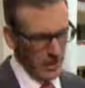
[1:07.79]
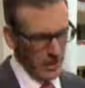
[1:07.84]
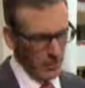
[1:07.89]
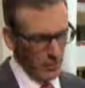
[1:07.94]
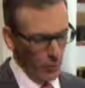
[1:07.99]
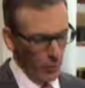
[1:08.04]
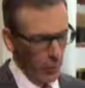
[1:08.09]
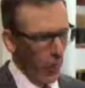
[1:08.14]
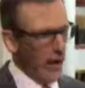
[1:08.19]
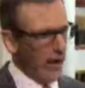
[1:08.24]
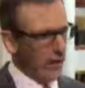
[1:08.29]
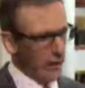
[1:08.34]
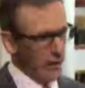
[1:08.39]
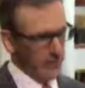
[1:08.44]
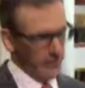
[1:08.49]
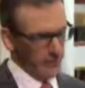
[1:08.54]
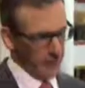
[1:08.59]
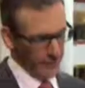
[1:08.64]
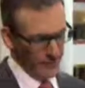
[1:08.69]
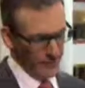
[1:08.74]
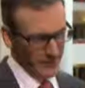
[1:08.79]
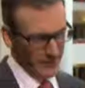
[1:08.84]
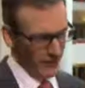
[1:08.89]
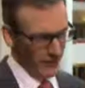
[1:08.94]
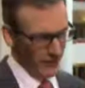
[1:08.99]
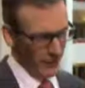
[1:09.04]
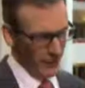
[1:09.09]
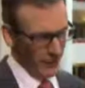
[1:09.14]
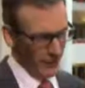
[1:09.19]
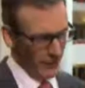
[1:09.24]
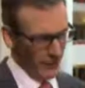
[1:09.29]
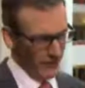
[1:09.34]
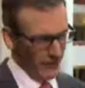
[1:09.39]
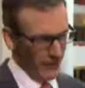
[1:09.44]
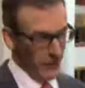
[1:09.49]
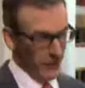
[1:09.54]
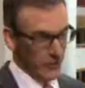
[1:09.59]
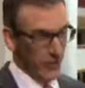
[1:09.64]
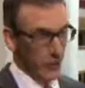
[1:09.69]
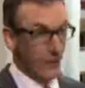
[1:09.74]
at, why you have a 60-40
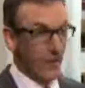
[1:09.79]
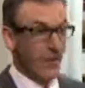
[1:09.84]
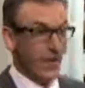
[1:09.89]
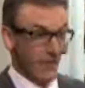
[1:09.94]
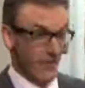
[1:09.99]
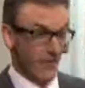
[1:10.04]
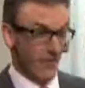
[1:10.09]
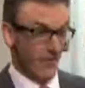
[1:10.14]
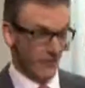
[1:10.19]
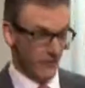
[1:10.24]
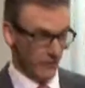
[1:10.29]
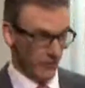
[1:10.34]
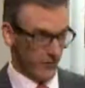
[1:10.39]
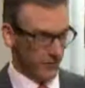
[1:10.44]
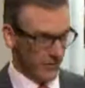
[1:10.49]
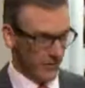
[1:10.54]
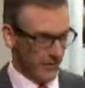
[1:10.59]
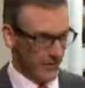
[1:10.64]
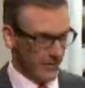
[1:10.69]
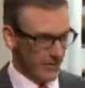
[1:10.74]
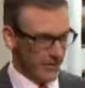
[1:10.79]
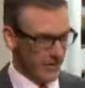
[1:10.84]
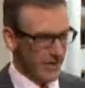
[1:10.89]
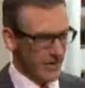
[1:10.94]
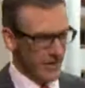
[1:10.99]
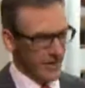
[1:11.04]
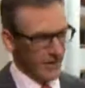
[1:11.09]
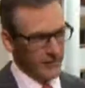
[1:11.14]
portfolio in the first place,